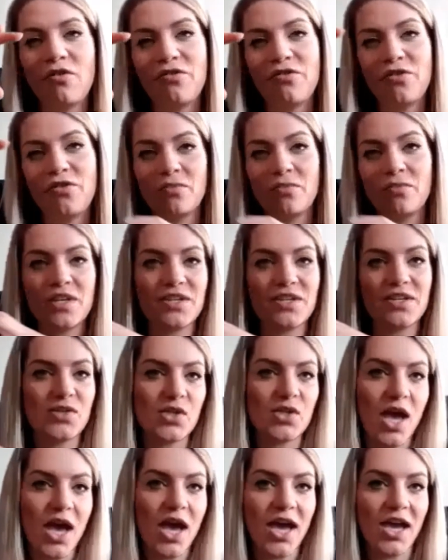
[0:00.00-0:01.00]
from the
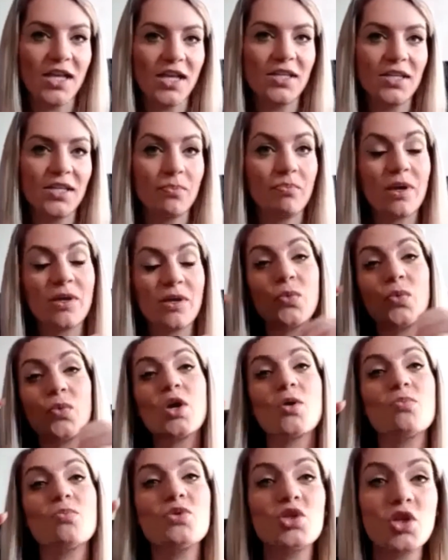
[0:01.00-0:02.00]
side, but we
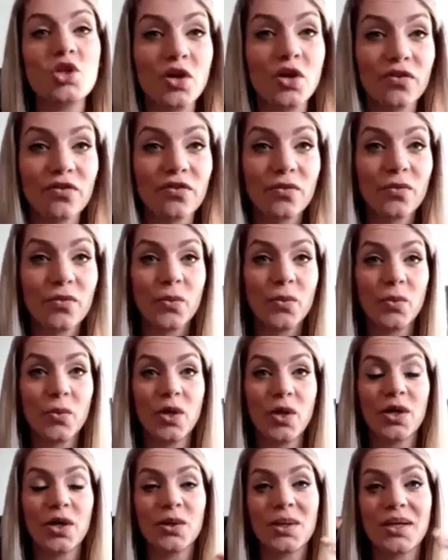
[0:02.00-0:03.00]
observe, we
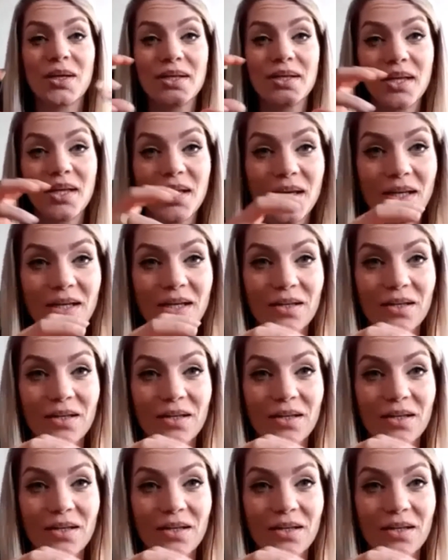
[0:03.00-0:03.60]
are not in.